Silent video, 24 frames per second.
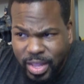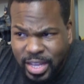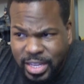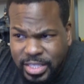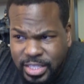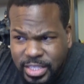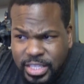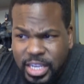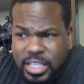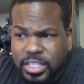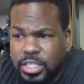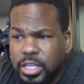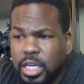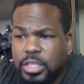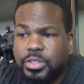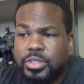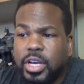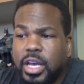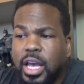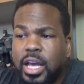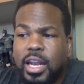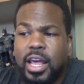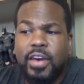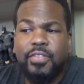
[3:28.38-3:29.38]

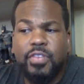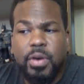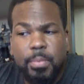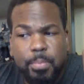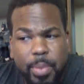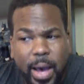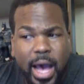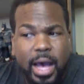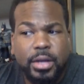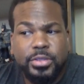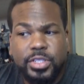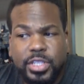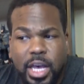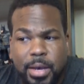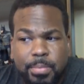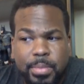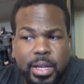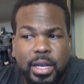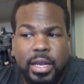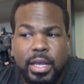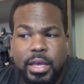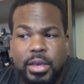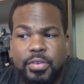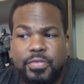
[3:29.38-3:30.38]
611 pounds, I
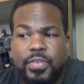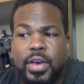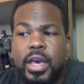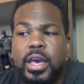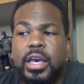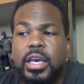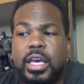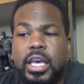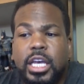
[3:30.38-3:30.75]
believe,